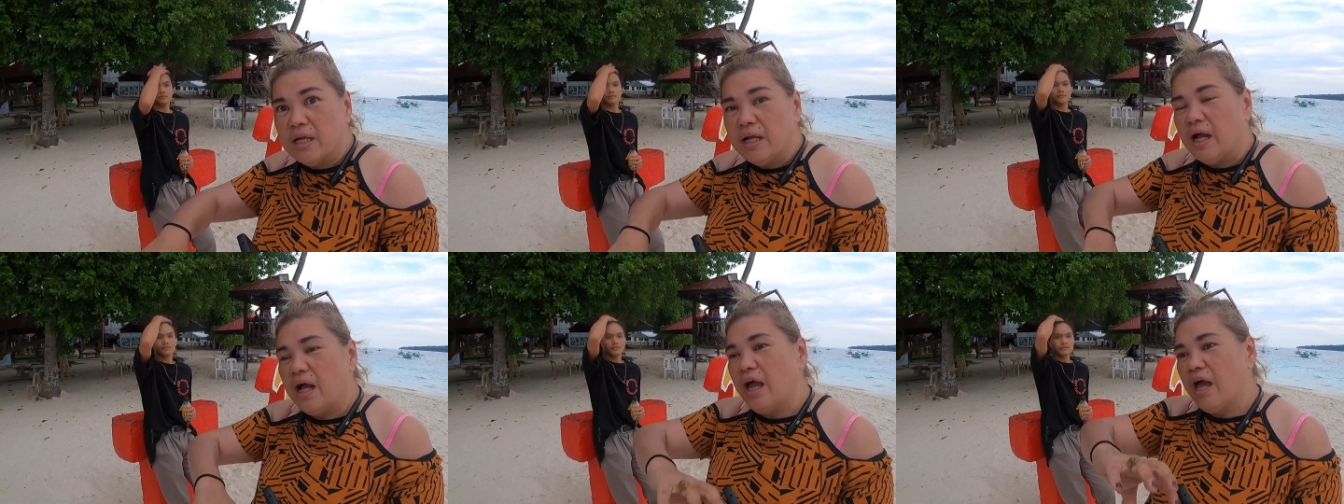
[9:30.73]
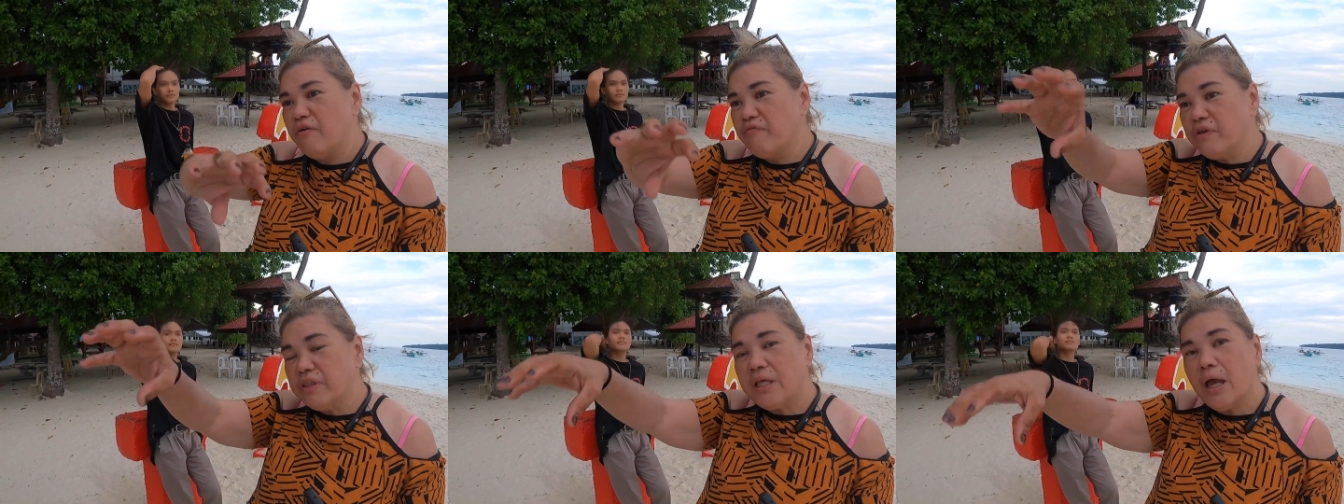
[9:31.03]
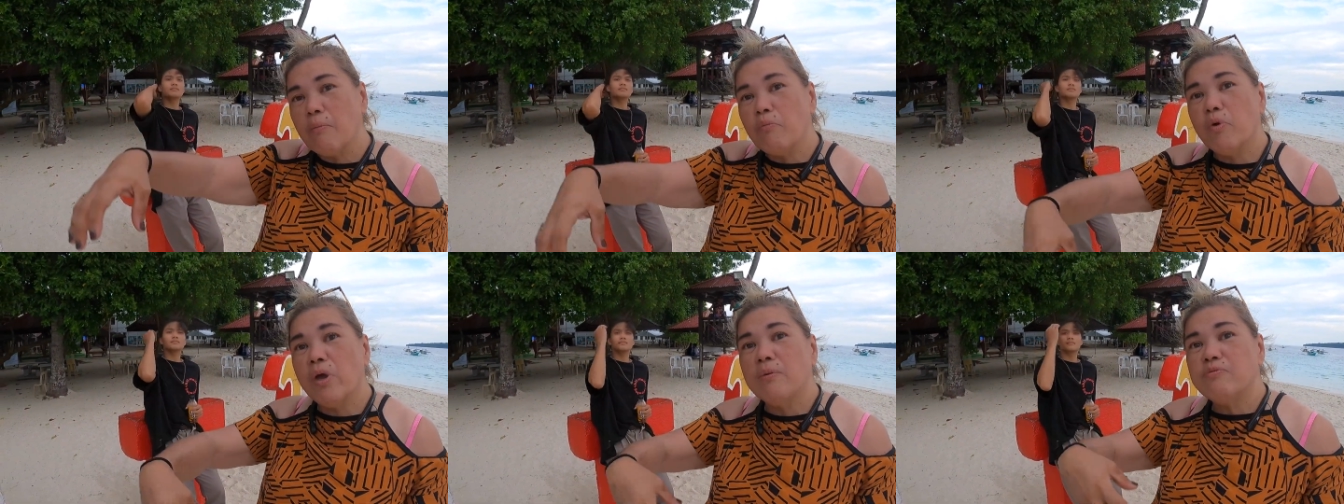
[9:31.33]
Uh, every
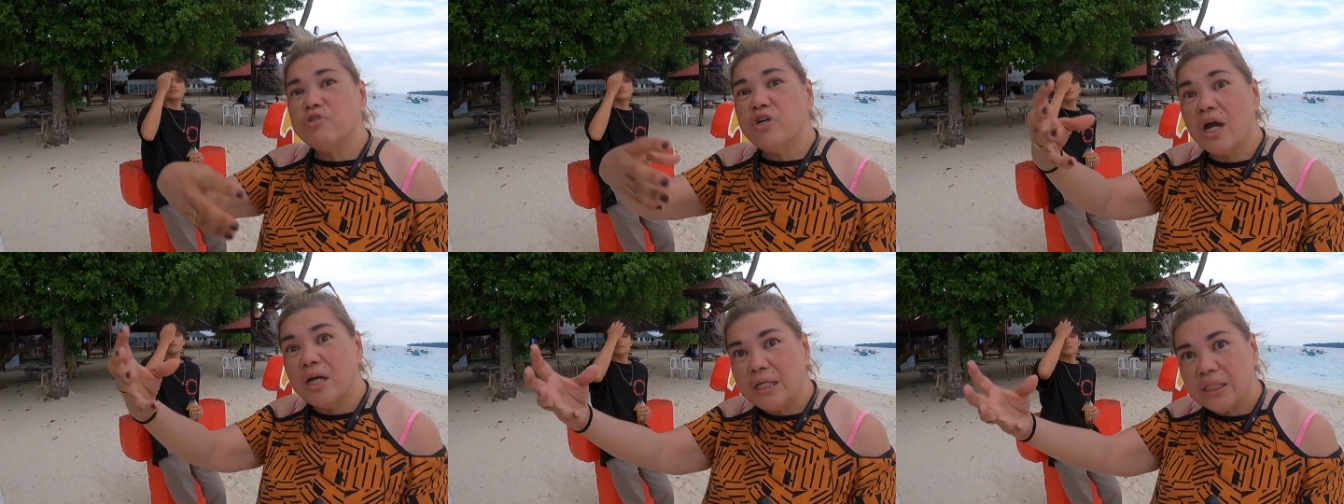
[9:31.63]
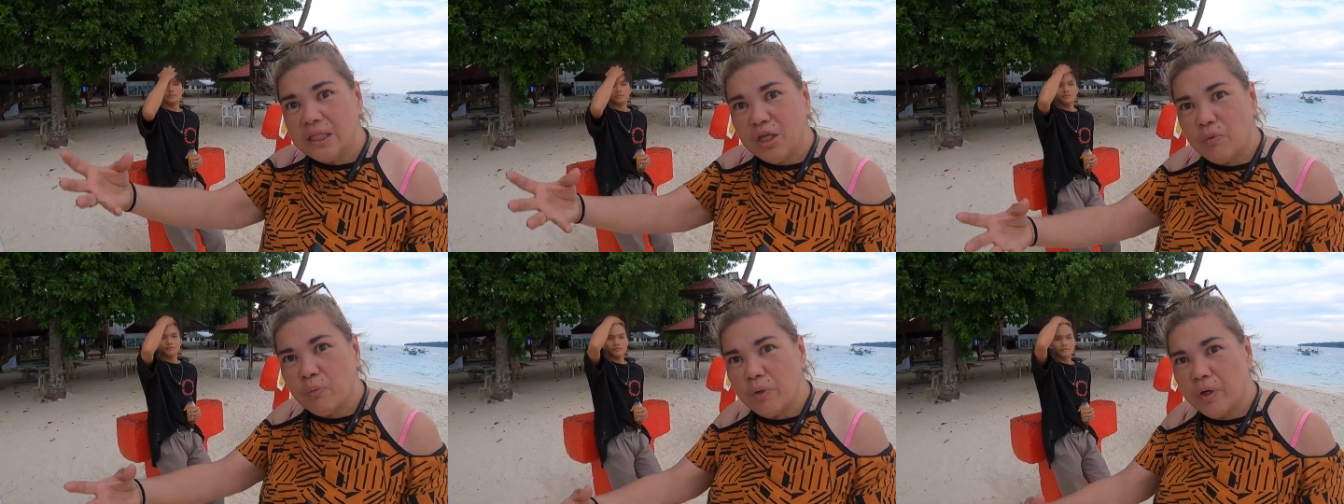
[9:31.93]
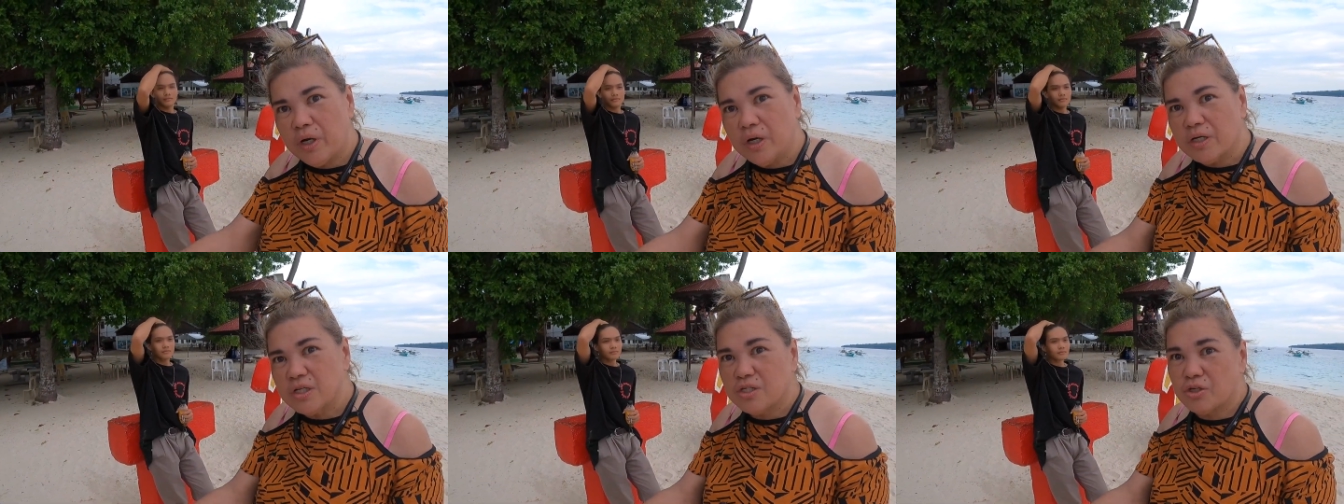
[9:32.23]
time we have charity
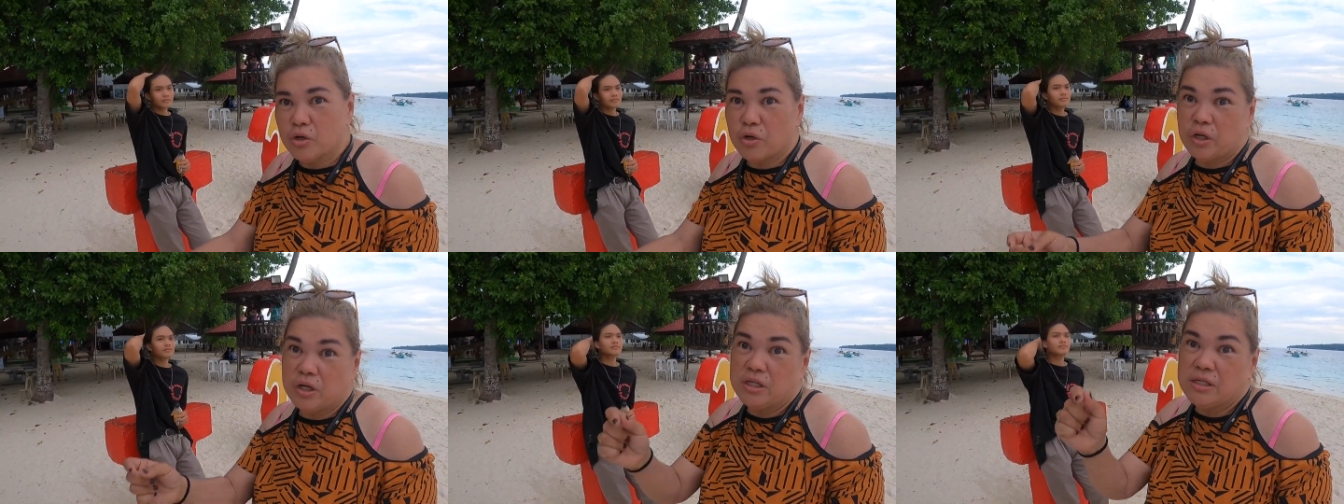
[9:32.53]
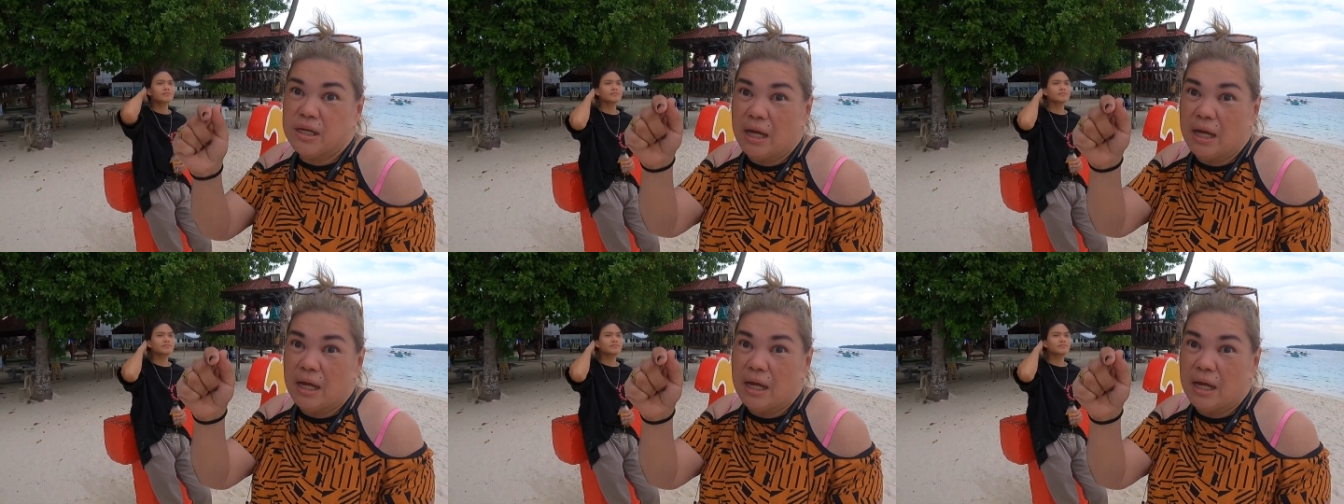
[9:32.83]
work, so it's